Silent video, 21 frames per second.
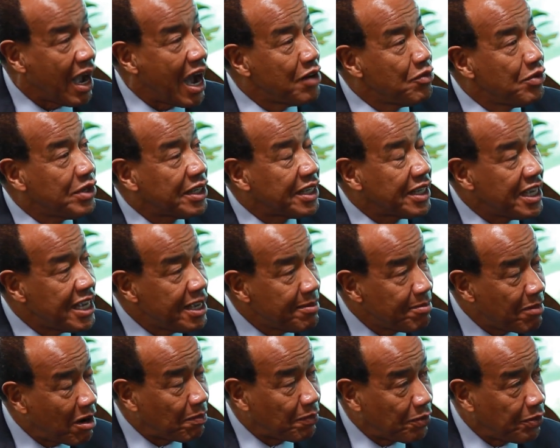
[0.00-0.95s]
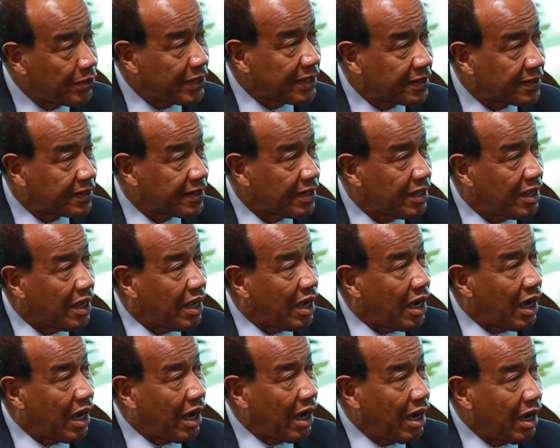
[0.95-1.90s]
And we came up with
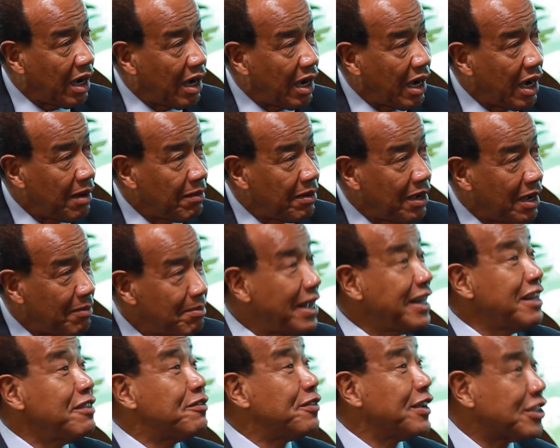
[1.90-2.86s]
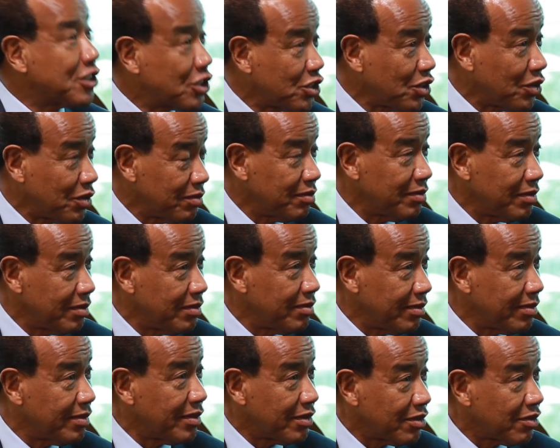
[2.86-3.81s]
a manifesto.
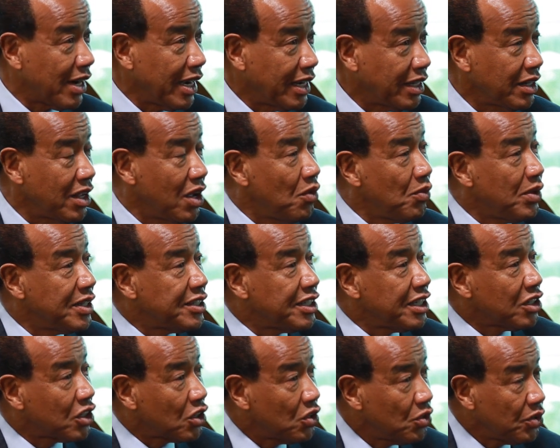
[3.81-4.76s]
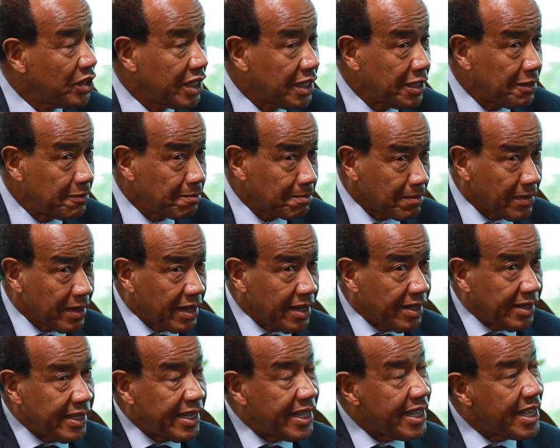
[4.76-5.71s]
Right, which included
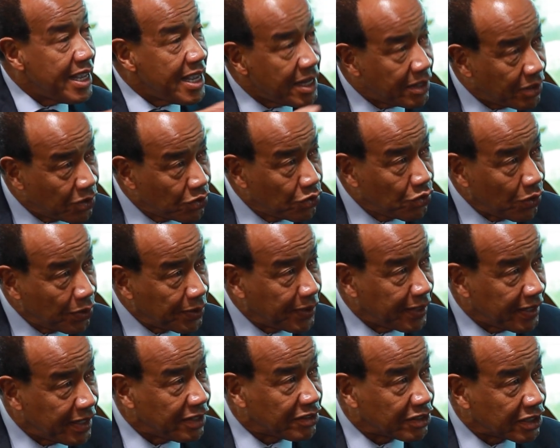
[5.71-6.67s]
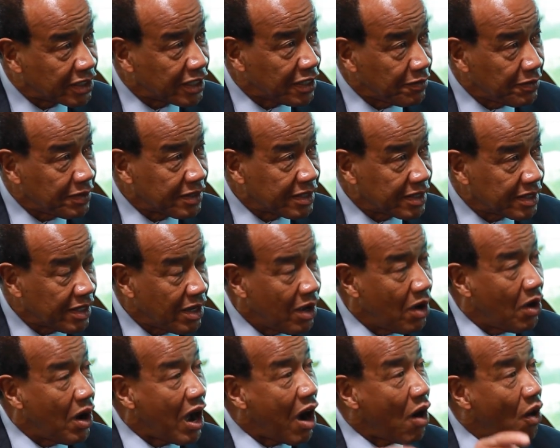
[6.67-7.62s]
8 growth initiatives,
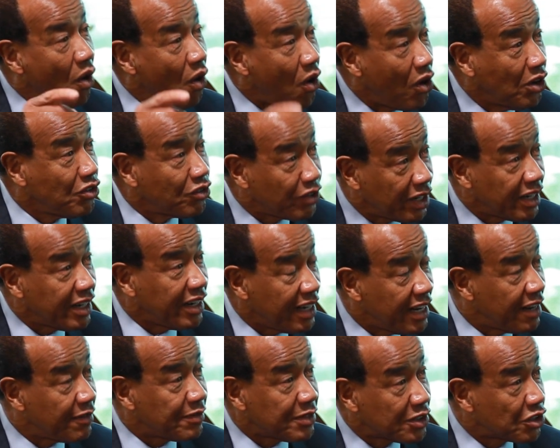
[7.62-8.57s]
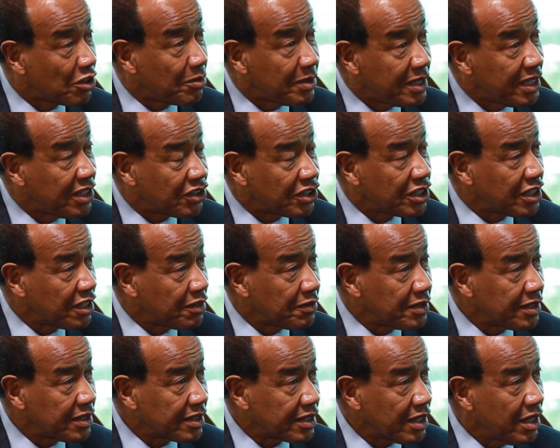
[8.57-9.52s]
111
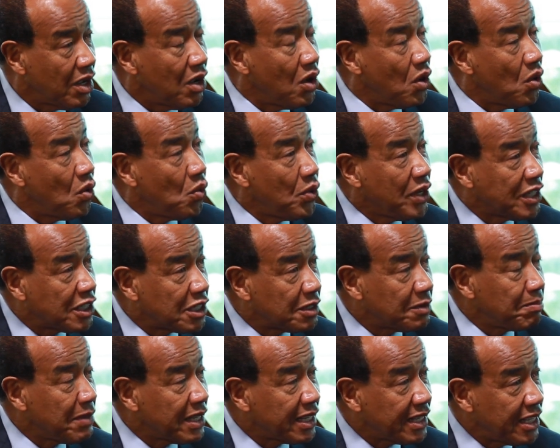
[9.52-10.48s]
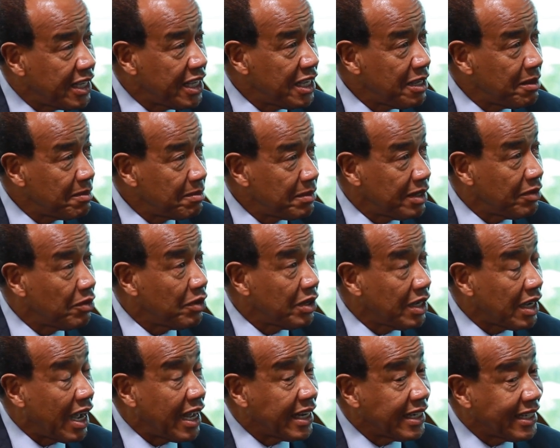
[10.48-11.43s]
sub-initiatives, which became
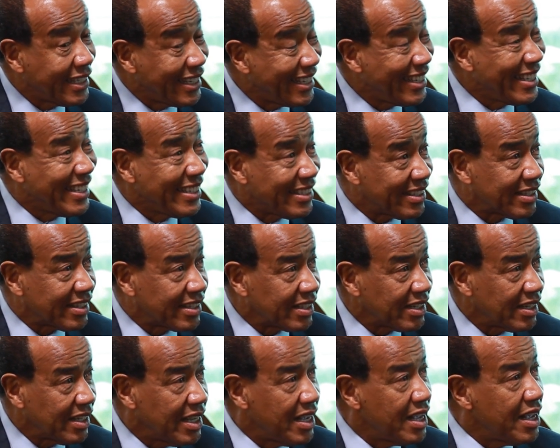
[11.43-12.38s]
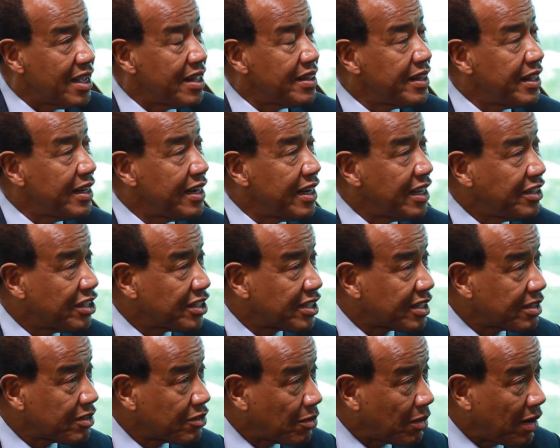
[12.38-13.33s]
and is the
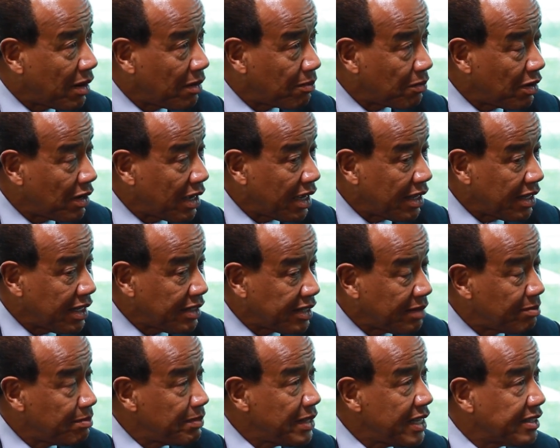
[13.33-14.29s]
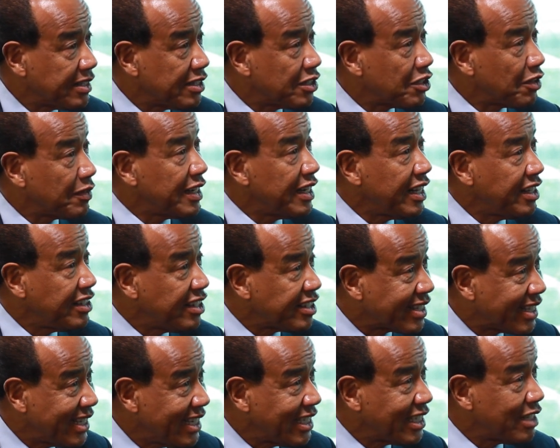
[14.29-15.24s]
is the basis of the
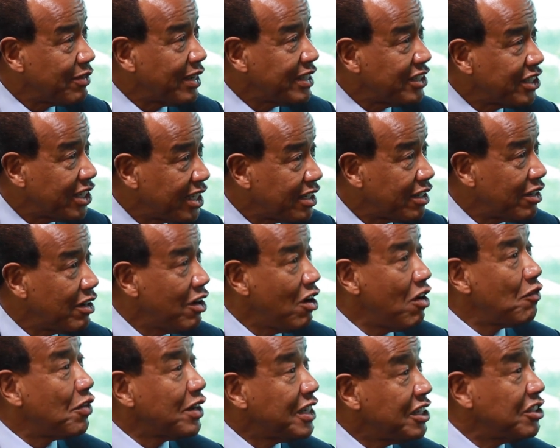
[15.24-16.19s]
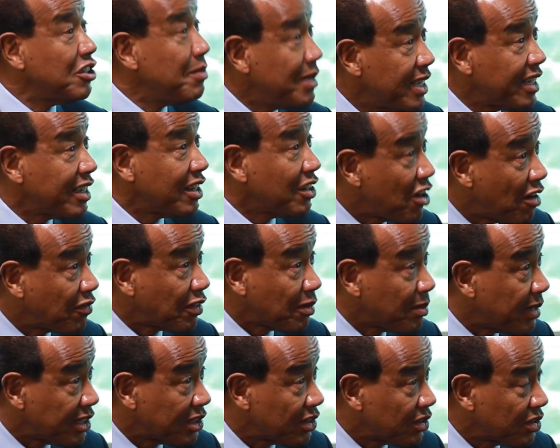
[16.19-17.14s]
legislative agenda for the Jamaican
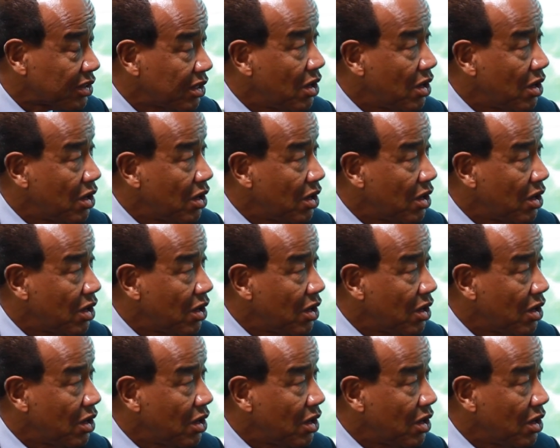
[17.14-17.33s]
government.